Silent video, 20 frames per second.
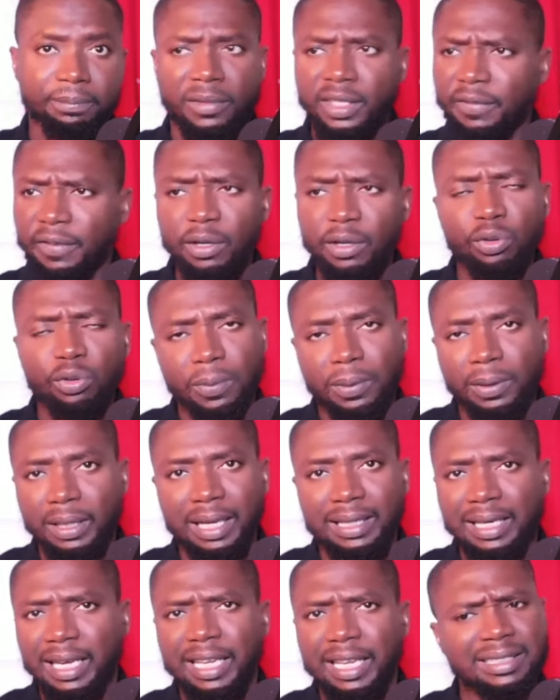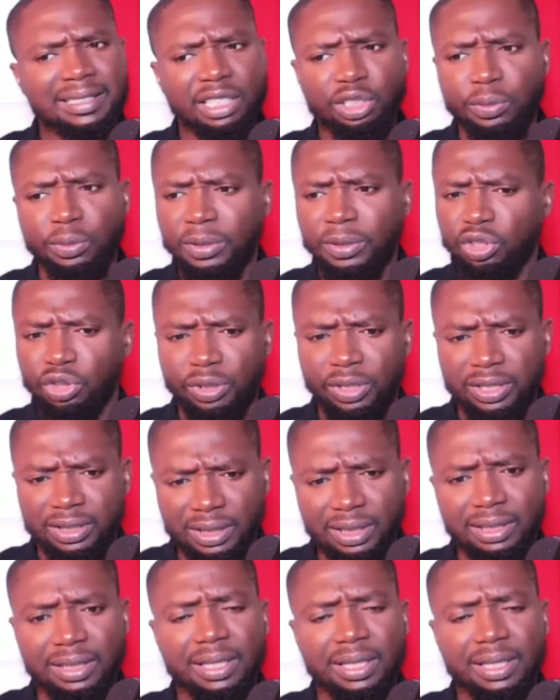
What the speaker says: A very good player, and Arsenal should be interested.